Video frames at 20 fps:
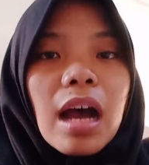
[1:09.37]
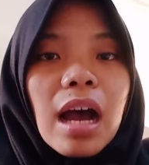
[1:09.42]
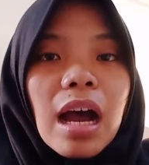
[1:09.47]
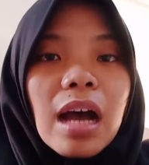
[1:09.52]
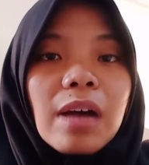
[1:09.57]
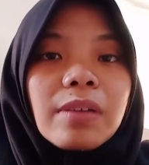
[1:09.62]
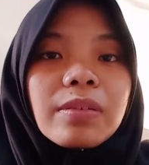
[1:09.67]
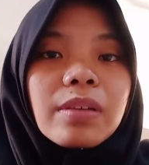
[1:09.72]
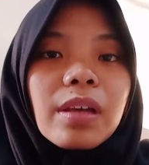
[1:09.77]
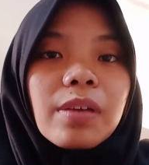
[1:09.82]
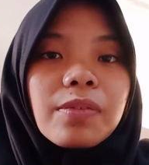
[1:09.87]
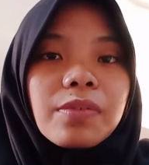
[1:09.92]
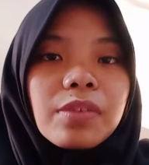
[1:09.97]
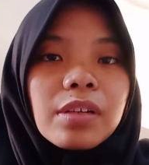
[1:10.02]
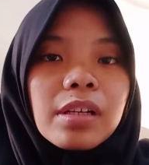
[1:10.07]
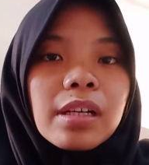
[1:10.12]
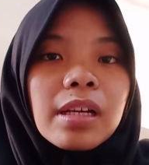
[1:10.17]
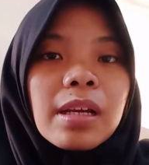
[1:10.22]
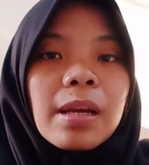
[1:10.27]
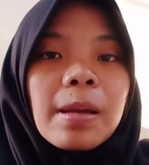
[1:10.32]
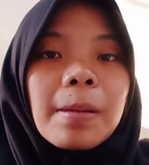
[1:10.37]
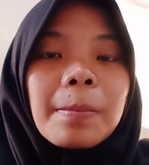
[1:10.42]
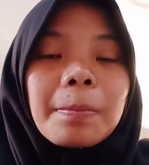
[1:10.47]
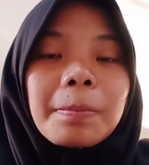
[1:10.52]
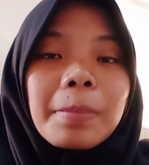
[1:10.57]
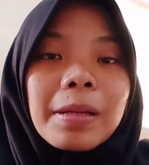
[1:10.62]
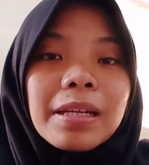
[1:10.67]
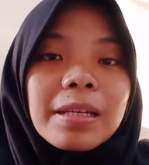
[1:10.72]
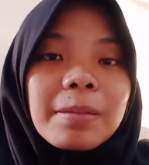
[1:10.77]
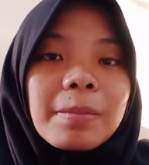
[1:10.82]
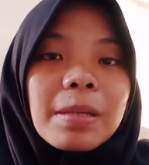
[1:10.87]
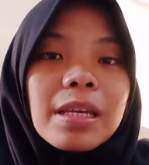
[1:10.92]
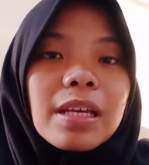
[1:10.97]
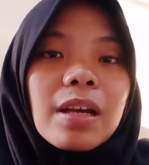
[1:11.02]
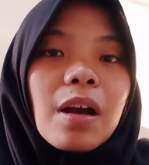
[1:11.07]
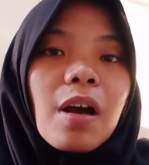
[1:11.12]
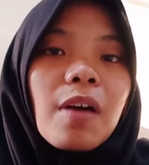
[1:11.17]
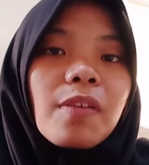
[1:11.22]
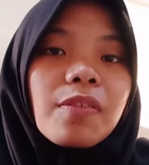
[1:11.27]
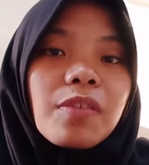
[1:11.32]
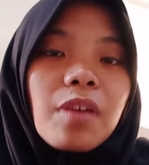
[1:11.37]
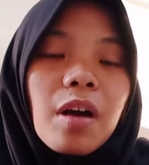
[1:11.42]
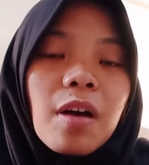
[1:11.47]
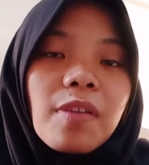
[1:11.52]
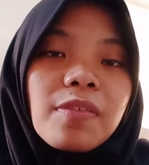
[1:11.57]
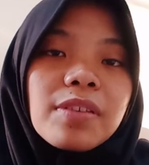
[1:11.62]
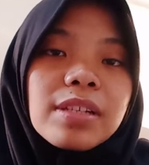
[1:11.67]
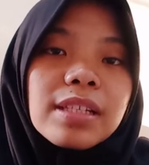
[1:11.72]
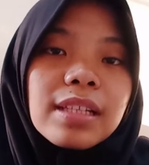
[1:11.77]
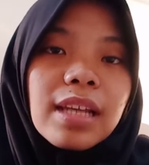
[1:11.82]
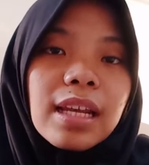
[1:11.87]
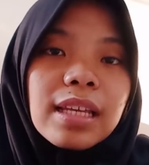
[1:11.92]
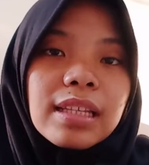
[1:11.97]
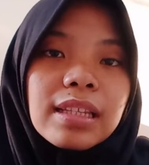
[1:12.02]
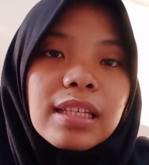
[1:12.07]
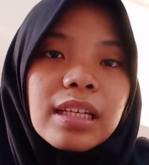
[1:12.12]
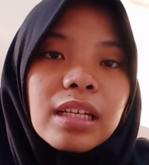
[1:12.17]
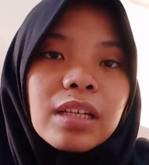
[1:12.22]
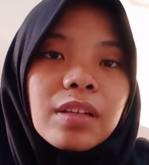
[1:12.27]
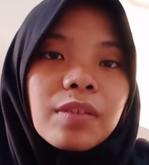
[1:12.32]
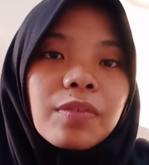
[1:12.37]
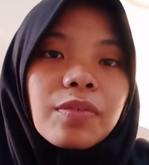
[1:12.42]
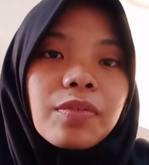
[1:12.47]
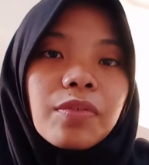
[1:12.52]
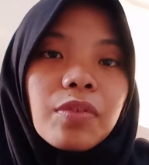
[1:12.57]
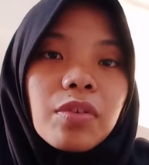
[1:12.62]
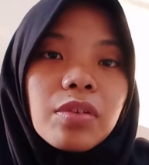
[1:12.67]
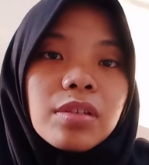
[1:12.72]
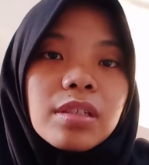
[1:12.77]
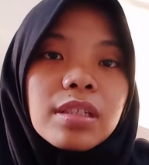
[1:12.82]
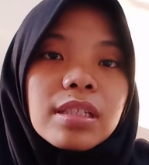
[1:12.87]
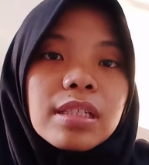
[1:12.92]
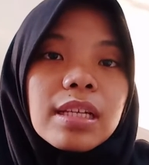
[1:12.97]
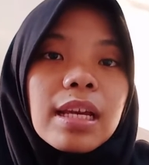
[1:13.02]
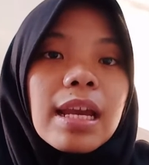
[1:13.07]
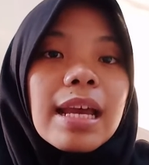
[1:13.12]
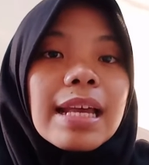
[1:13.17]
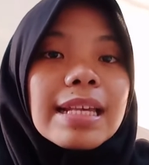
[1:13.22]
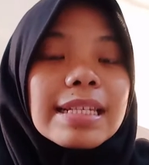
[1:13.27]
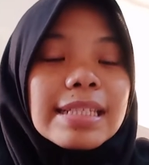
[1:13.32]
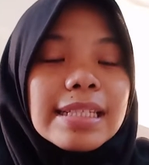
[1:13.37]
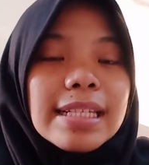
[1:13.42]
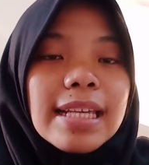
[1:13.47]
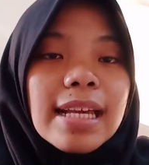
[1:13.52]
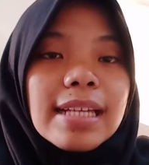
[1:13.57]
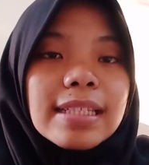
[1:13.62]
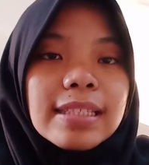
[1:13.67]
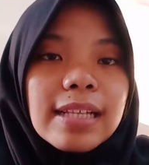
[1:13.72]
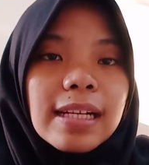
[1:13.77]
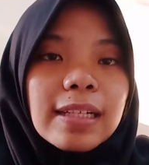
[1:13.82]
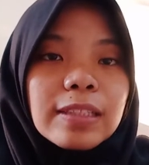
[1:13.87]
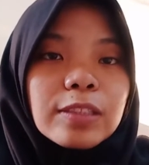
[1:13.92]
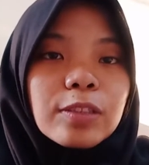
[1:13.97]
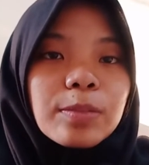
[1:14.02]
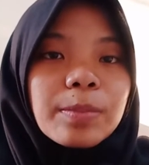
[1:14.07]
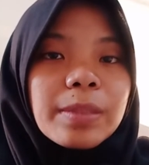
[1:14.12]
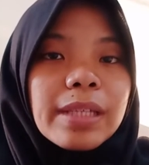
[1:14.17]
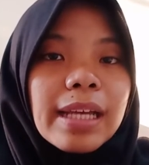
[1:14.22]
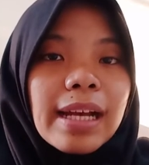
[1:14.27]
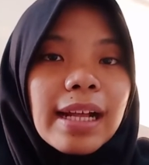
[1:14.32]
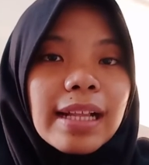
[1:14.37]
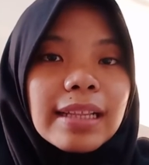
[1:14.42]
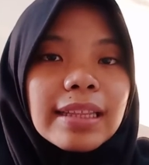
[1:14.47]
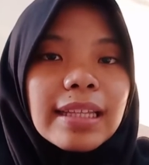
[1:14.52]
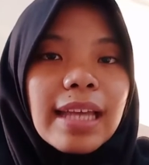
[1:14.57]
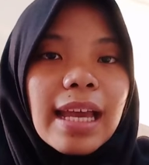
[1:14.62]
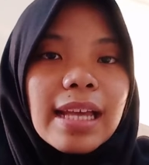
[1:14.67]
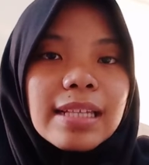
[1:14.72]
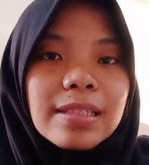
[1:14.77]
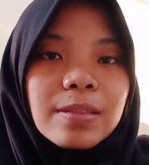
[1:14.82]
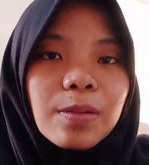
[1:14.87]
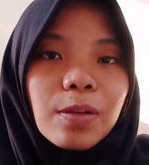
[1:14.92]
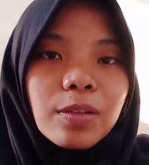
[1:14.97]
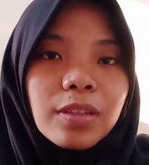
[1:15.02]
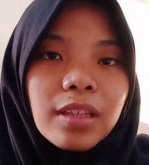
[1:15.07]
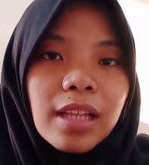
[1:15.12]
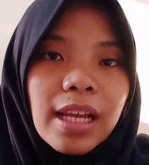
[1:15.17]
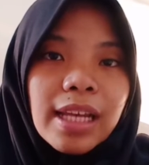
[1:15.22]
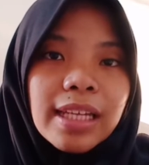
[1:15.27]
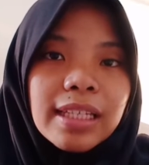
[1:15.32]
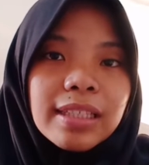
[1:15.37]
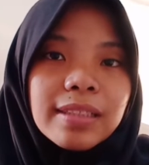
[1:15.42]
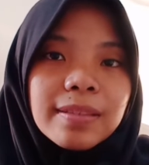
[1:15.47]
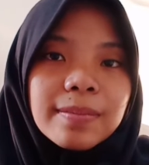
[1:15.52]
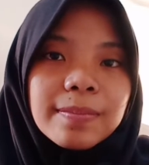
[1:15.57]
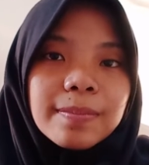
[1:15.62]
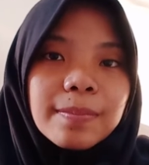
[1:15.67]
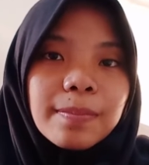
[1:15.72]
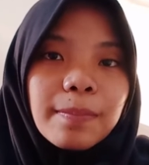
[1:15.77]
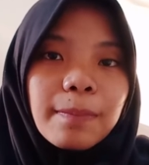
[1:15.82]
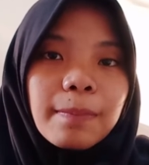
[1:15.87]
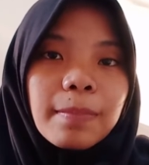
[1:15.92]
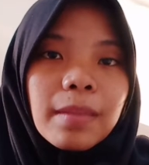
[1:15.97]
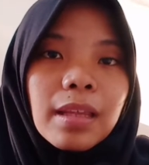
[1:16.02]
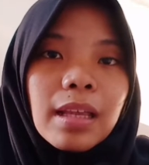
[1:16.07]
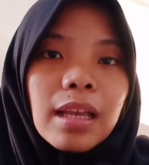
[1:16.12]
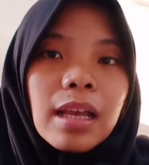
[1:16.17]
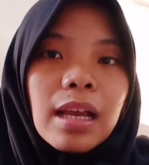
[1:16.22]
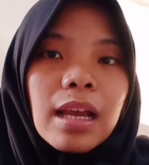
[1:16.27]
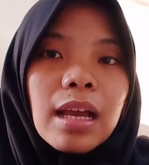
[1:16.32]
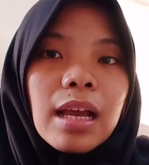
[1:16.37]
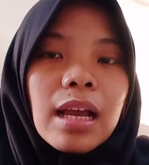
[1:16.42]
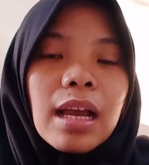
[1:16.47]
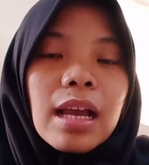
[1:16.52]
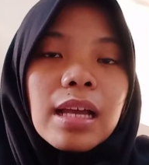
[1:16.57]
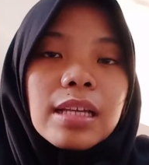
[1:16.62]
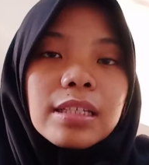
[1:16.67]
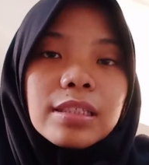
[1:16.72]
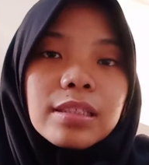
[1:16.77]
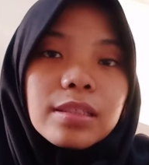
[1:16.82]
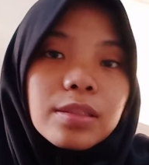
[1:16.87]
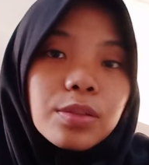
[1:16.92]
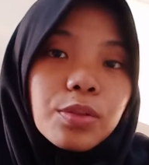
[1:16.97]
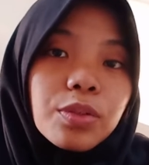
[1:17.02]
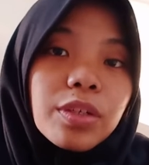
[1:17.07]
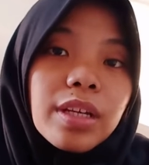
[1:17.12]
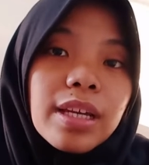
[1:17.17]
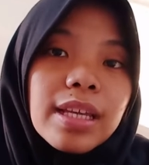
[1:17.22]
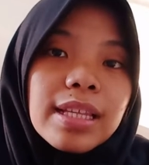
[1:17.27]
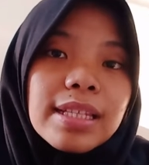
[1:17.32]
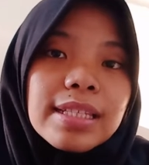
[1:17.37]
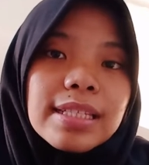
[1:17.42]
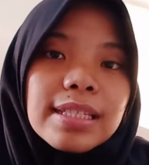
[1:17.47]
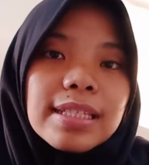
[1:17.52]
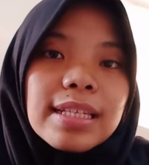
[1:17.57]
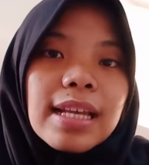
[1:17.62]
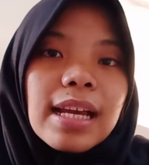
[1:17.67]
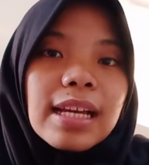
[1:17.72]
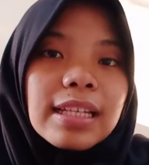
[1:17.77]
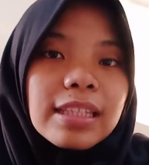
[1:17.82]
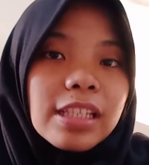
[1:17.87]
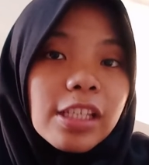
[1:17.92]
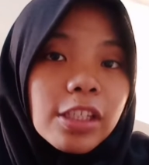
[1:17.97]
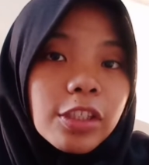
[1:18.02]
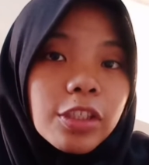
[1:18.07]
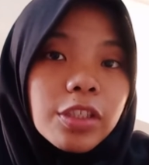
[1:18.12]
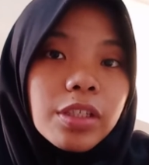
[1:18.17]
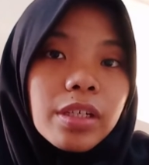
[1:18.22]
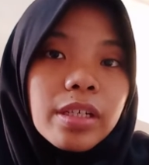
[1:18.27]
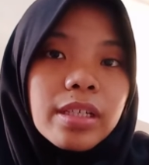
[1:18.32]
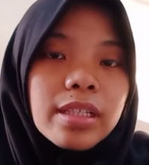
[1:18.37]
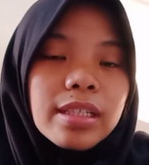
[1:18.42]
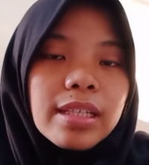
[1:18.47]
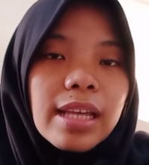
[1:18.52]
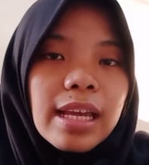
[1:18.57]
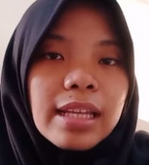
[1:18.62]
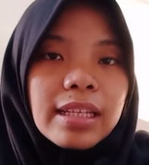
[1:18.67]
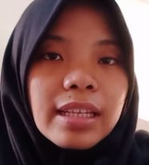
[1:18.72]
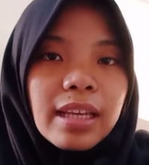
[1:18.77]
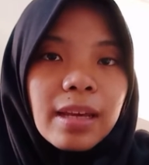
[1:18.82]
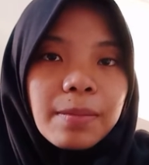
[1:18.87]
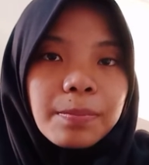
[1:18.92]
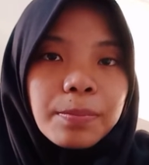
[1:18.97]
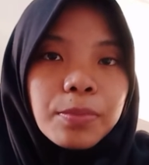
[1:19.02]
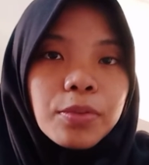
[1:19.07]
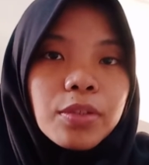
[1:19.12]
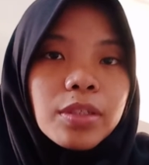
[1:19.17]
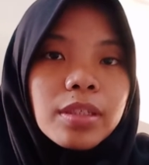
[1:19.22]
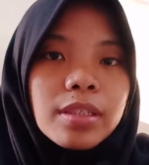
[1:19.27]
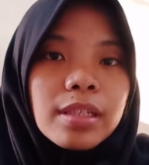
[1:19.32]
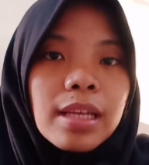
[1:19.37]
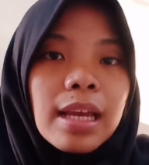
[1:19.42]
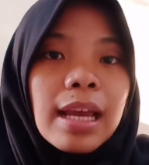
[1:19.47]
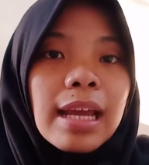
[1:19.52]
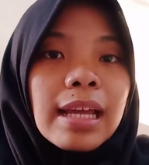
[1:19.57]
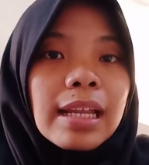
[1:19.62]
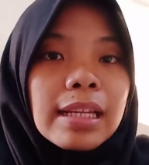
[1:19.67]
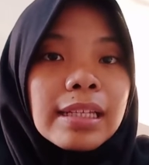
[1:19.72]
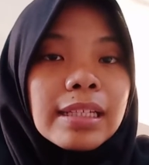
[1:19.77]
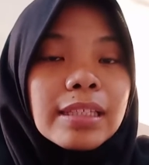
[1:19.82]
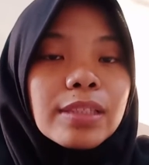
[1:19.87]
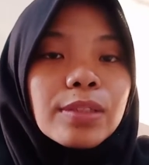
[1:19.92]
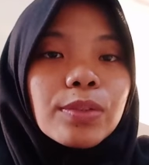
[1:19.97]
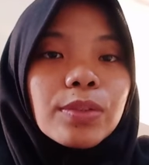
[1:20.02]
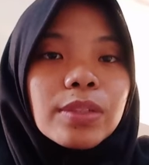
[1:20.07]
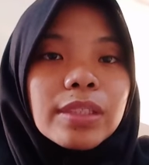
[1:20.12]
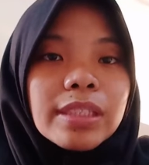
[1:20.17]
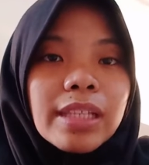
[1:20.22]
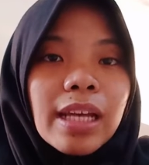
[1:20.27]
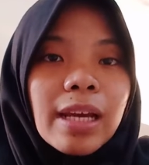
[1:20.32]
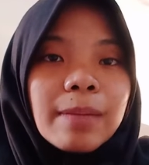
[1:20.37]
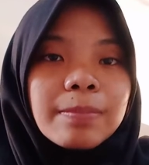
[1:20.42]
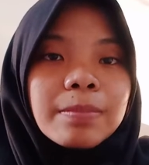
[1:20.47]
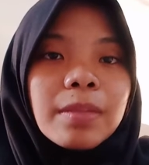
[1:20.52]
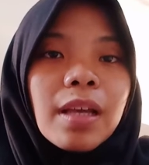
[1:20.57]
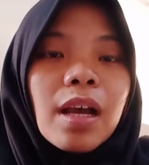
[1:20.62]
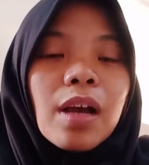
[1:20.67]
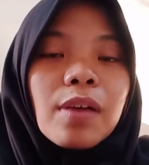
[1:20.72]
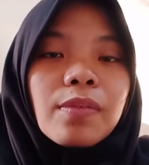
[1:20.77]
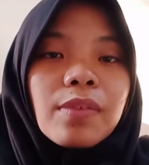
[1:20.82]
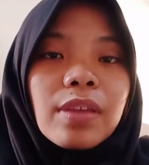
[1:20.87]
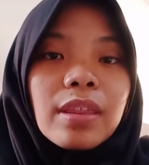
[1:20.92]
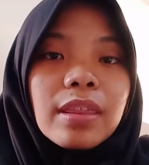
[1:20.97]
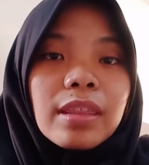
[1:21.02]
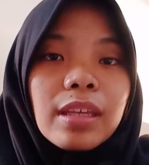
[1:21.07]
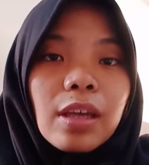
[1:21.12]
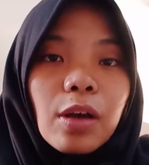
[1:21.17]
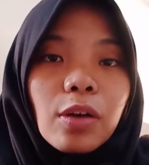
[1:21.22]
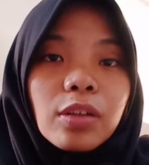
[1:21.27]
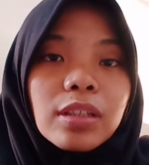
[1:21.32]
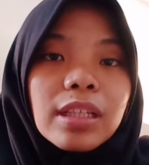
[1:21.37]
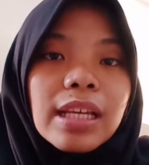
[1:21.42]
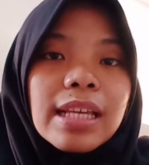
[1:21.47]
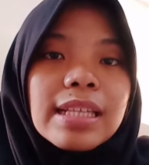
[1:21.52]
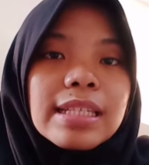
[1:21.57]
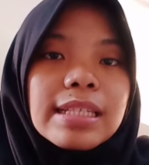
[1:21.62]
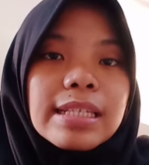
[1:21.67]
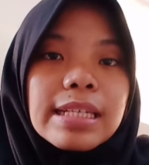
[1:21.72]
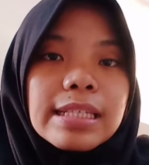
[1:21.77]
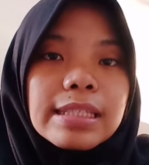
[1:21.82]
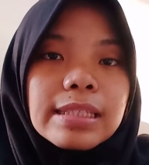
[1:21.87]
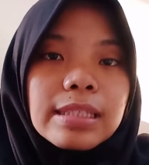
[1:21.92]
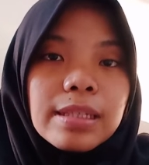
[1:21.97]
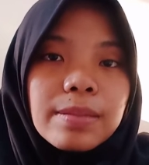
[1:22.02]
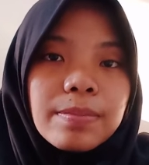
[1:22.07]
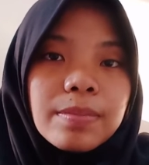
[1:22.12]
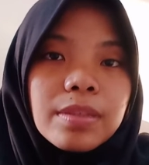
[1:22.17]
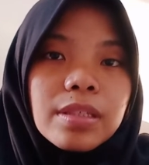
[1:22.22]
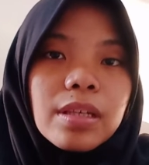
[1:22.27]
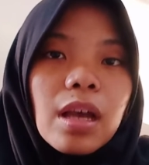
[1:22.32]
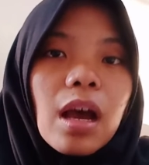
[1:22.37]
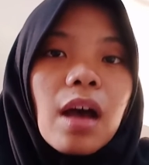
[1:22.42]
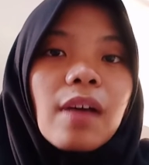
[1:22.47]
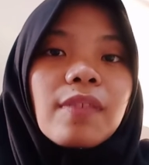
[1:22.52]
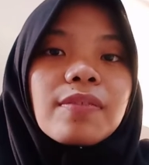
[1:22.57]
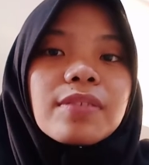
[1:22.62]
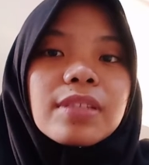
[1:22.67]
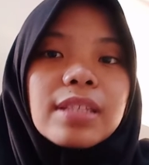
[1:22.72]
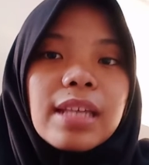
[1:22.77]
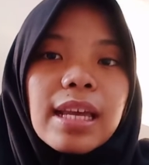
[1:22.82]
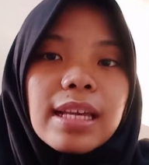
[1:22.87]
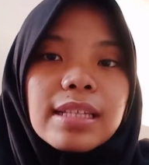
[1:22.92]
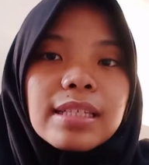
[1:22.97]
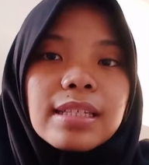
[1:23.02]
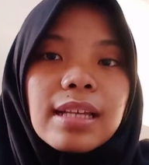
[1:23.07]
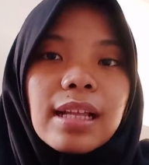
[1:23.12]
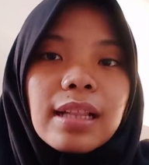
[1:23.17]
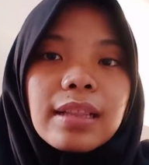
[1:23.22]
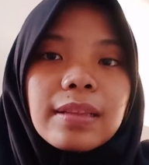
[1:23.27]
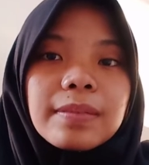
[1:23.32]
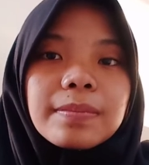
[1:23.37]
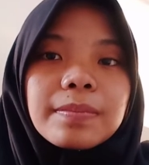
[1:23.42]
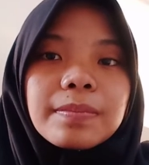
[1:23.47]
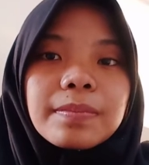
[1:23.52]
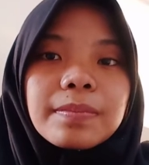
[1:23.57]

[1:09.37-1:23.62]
However, pandemic of COVID-19 forced CSL to be held as online. Students, teachers, and campus need to adapt with the online systems of CSL.